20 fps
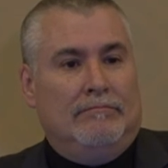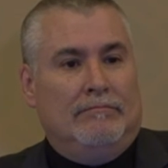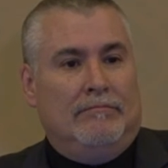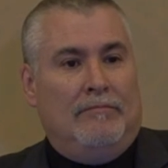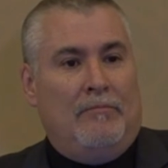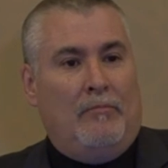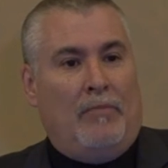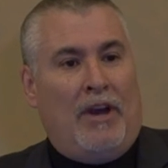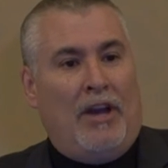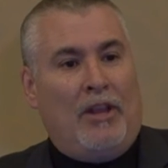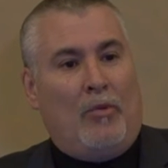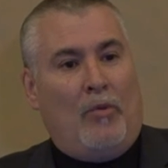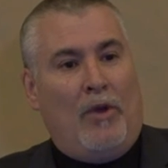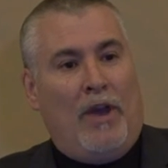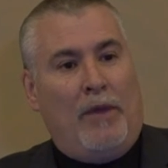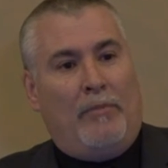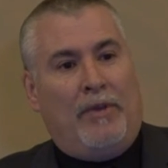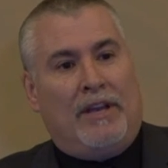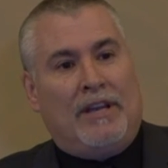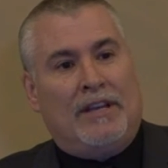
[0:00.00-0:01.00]
And by the
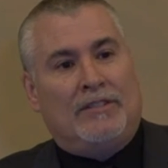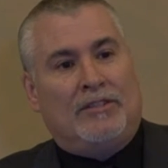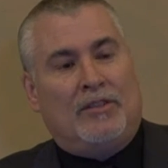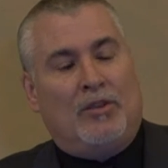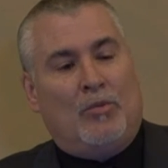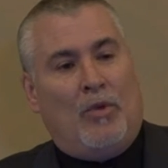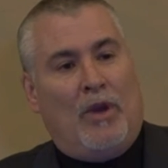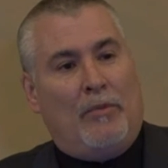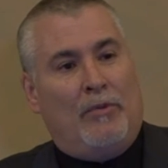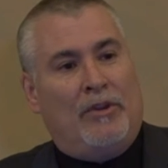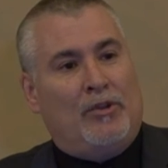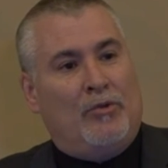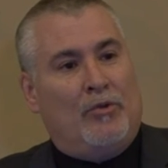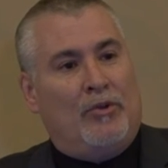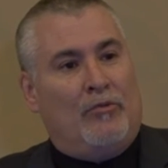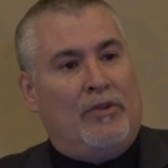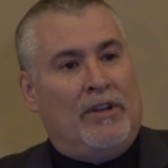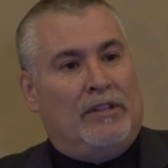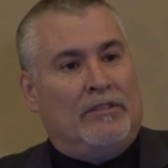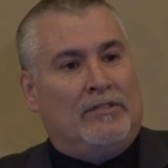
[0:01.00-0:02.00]
way, because of the way we do
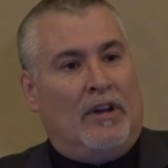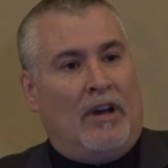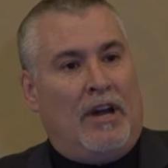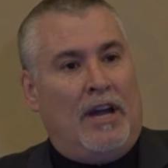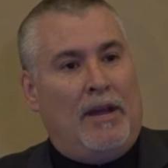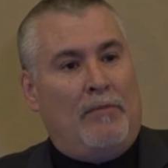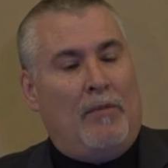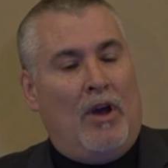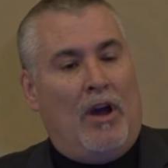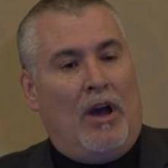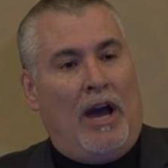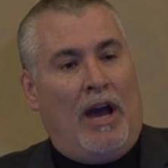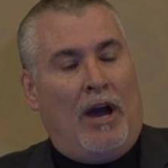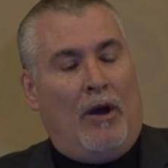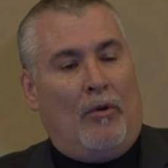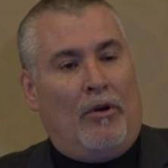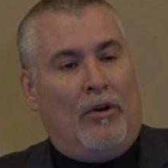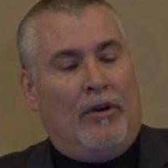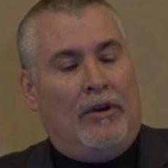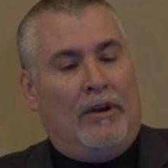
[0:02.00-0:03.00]
it real time,
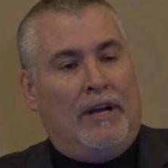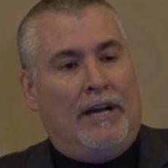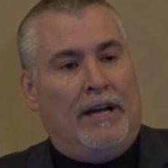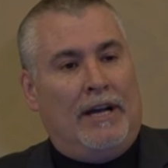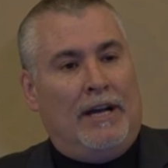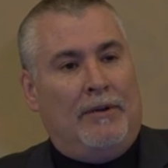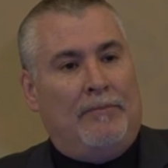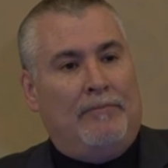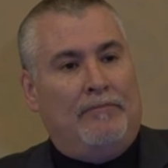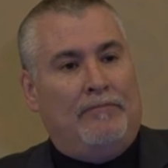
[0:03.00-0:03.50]
our